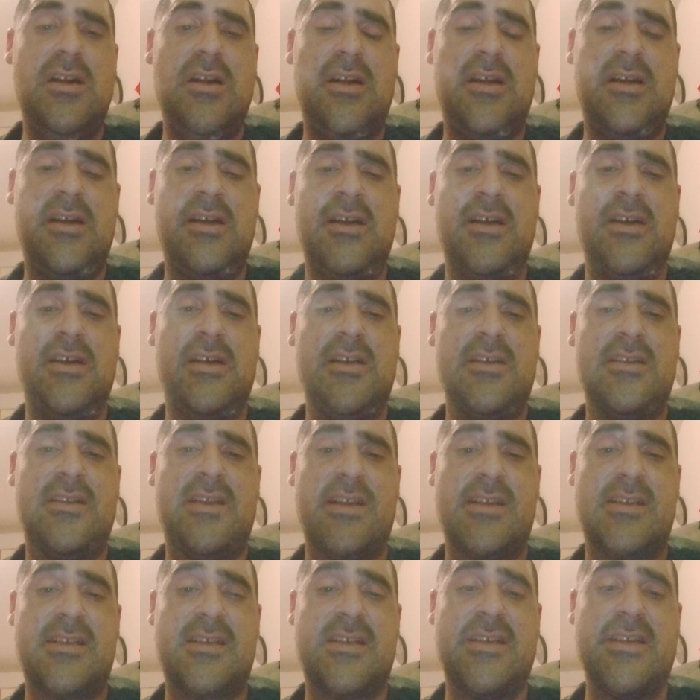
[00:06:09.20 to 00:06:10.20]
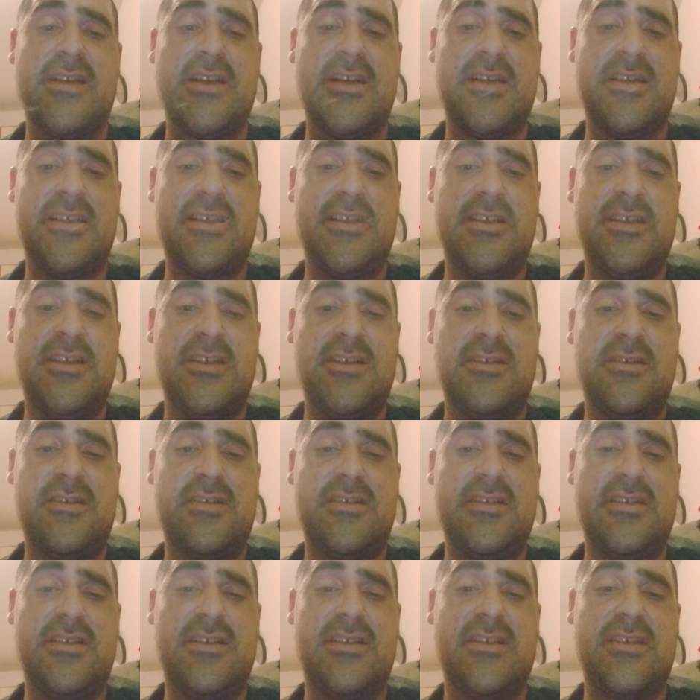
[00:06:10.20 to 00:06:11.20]
That's the idea,
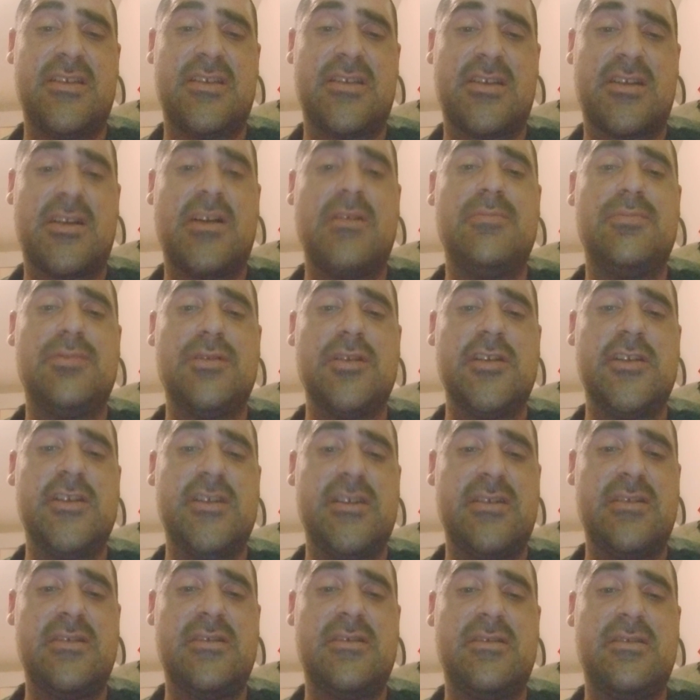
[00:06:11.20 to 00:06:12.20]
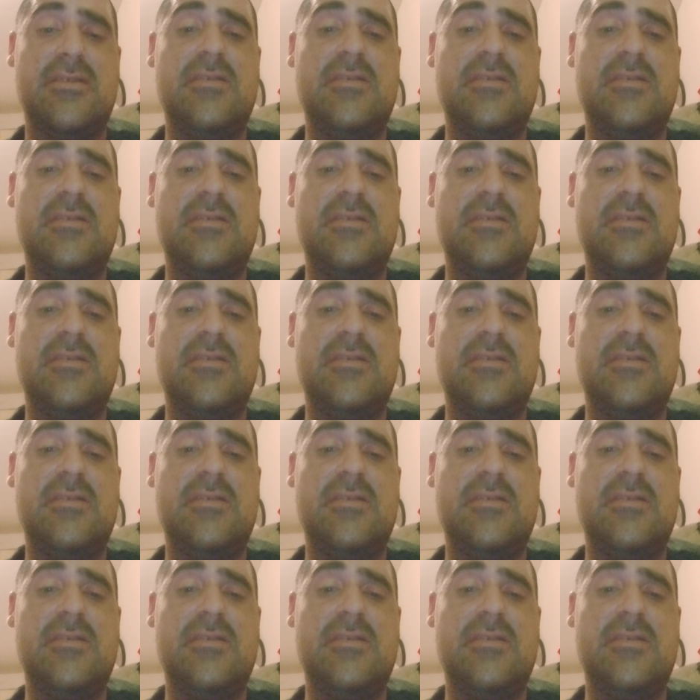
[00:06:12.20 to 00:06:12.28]
is complete